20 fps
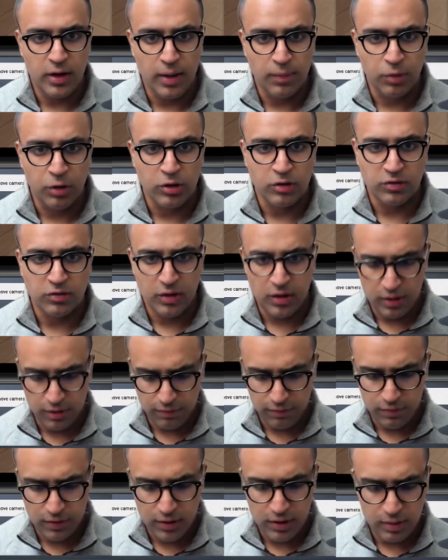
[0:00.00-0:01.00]
I'm going to say
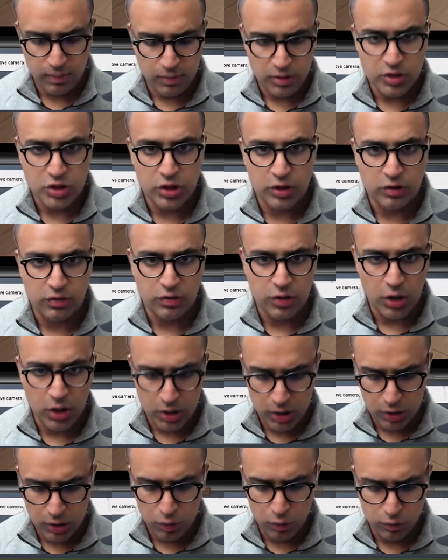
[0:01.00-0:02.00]
if the image is not
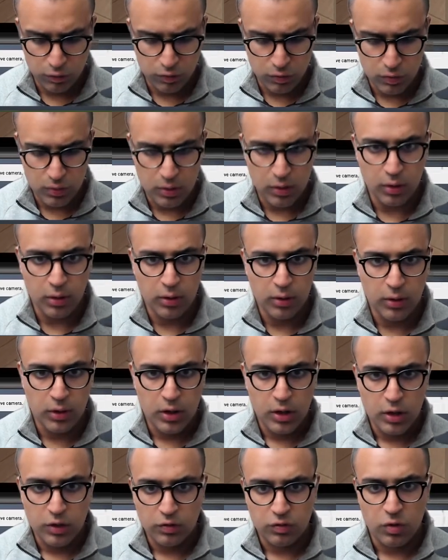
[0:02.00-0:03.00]
equals to null,
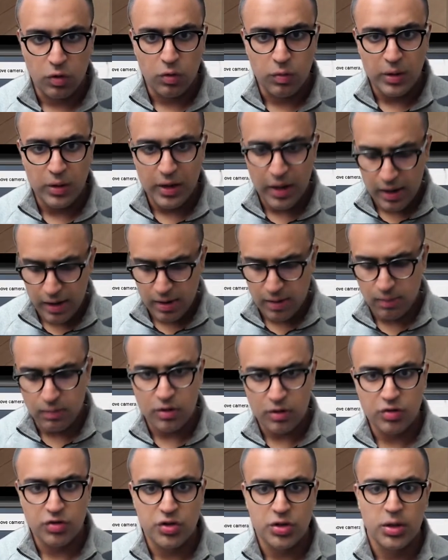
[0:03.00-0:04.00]
so we get an
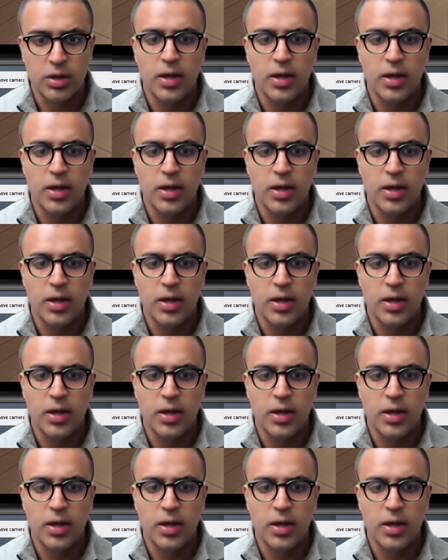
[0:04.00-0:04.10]
image,